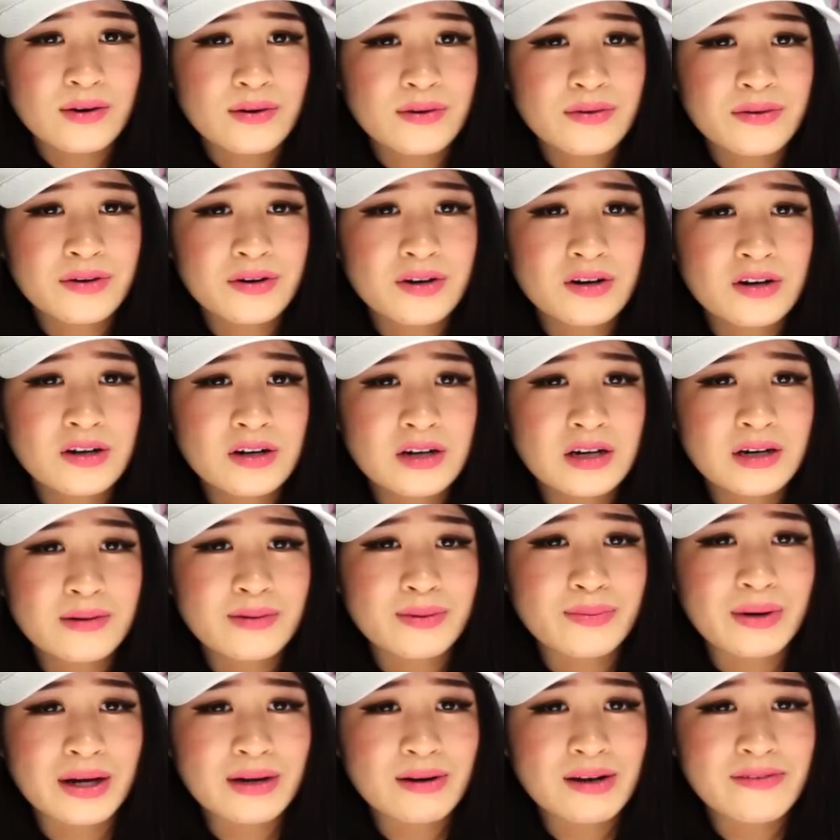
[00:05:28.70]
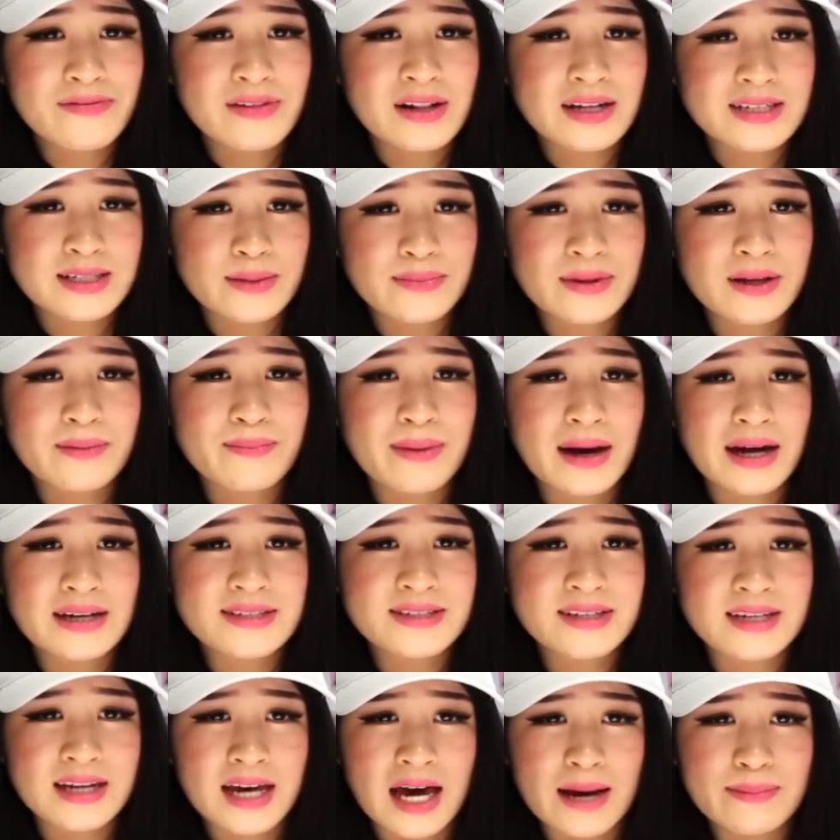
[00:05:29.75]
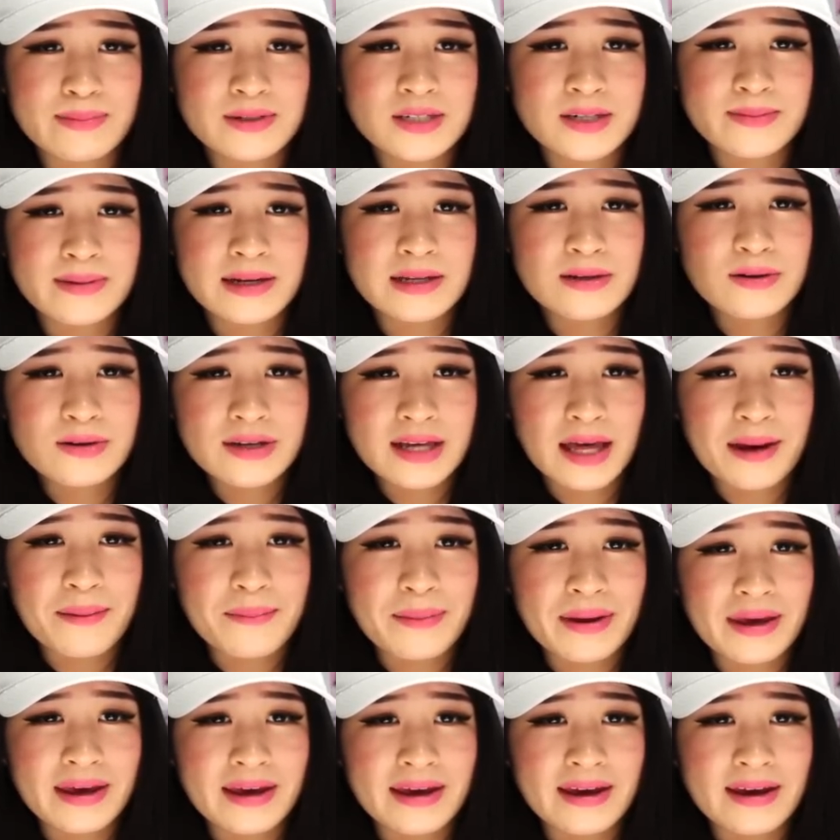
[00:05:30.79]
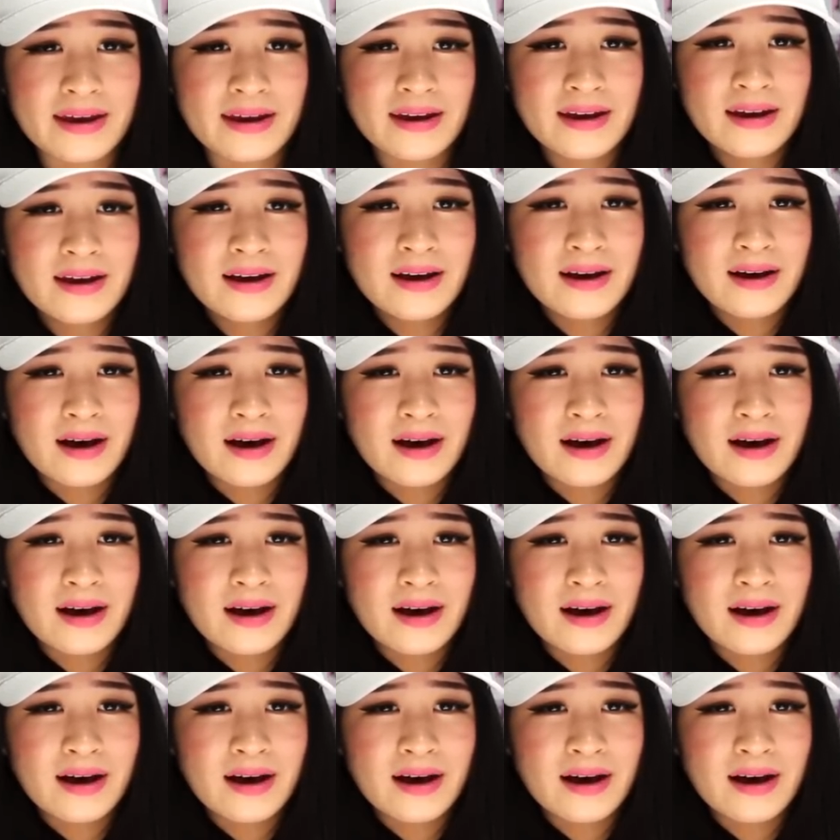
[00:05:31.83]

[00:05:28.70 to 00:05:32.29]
Oh no, but why do I feel like something bad is gonna happen to me? Look at me.